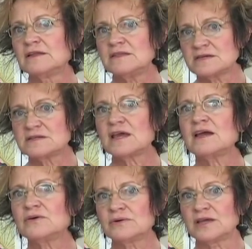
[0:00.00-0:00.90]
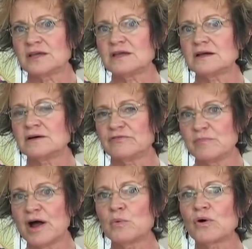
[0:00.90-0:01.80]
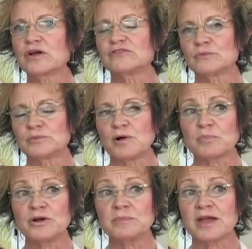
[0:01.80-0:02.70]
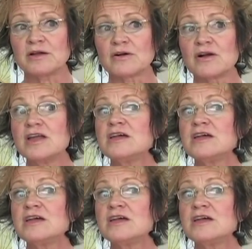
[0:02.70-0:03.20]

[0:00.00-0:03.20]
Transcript: the integrity of my work as a woodblock printmaker?